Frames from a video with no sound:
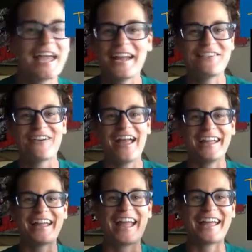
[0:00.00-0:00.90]
Anyway,
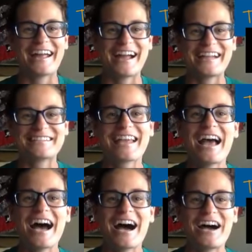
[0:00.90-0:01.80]
hey guys,
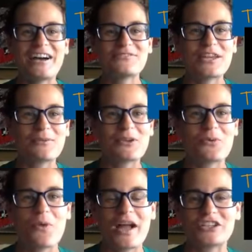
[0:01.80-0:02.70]
tell me you're
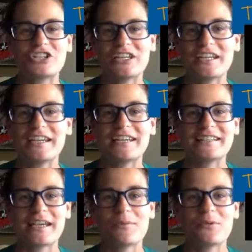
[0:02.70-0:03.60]
watching.
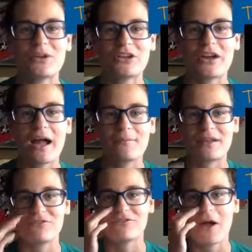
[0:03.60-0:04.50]
Tell me where you're
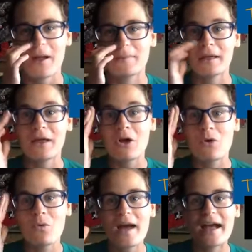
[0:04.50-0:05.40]
coming from.
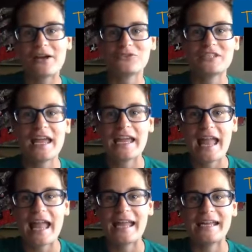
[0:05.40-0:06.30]
Wow, day
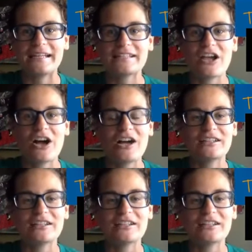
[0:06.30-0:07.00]
8. All